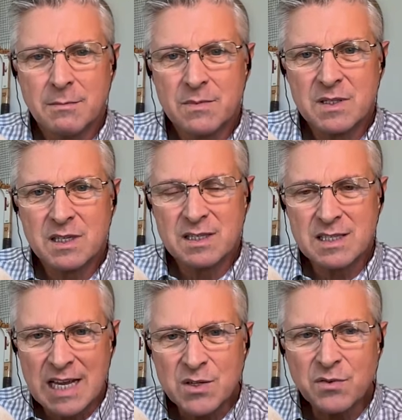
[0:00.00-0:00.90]

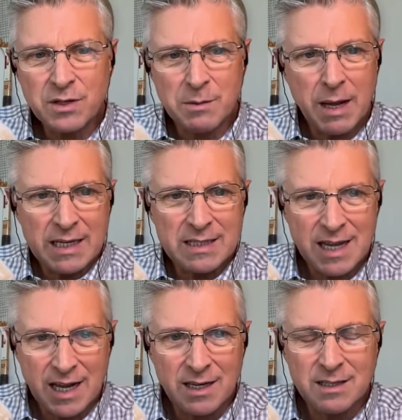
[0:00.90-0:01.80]
successfully
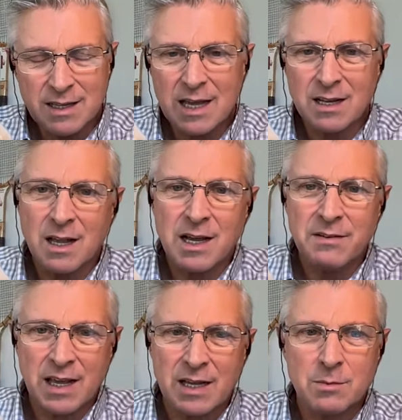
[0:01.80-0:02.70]
maintain that
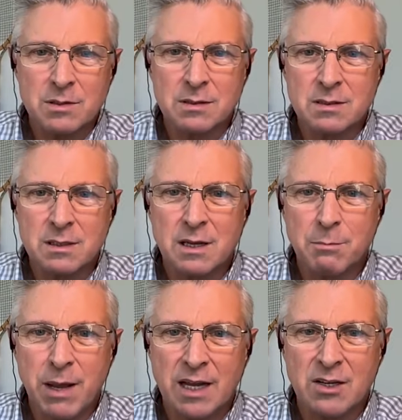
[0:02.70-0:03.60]
live animal
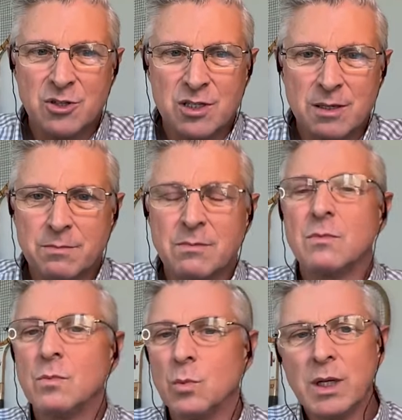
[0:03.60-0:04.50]
companionship,
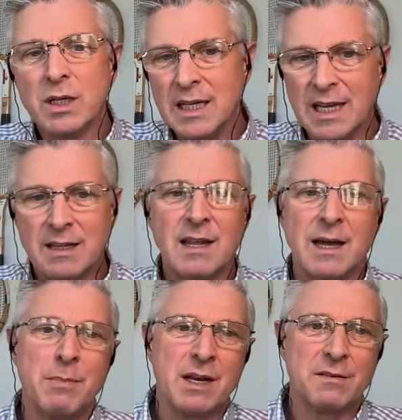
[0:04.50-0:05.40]
really get
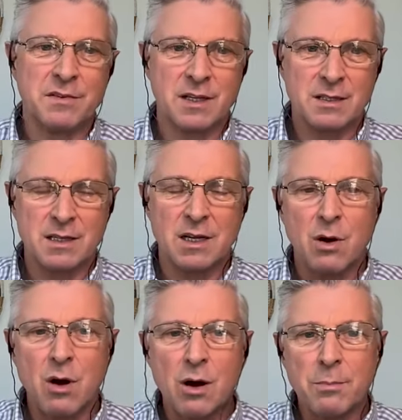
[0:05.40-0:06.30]
that benefit. You
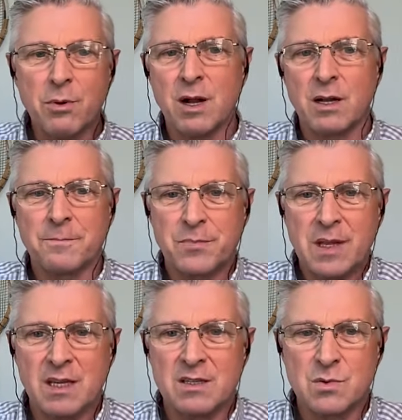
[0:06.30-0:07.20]
know, our product
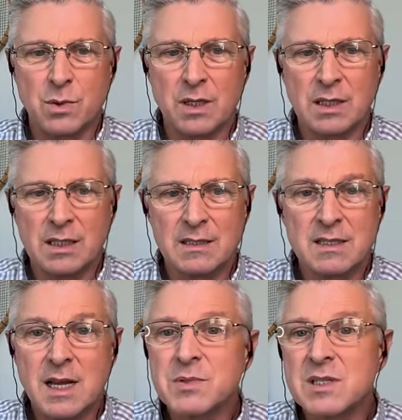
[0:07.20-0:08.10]
is really
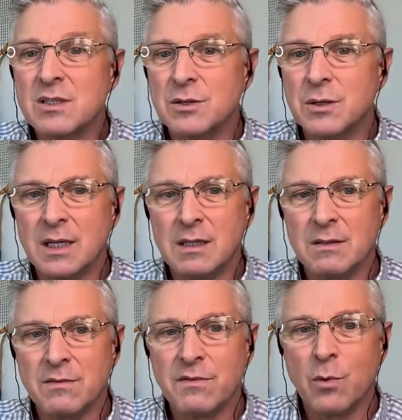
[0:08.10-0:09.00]
substituting
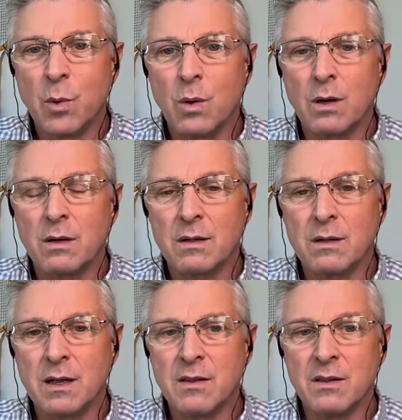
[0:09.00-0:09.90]
for
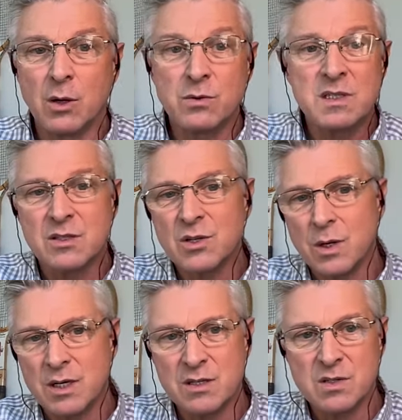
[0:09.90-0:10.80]
those
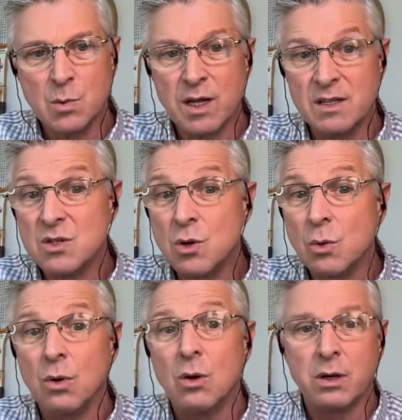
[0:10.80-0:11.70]
situations where that's
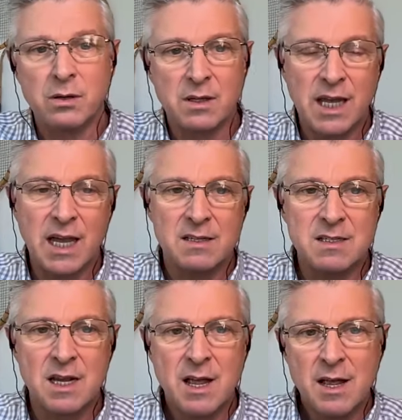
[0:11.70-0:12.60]
no longer the
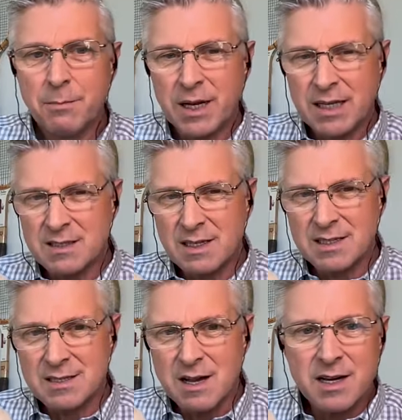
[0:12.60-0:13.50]
case. But
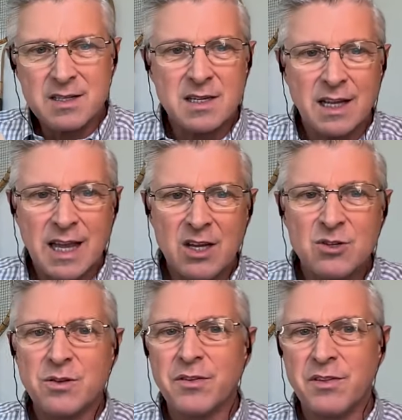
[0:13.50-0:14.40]
it's not as an
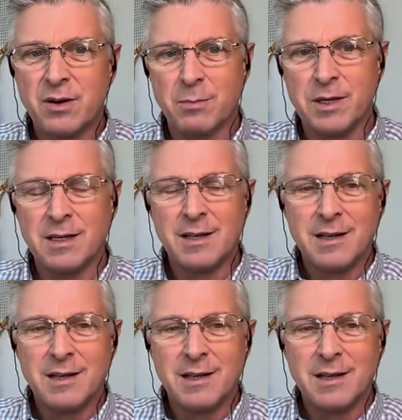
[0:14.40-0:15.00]
occasional therapy.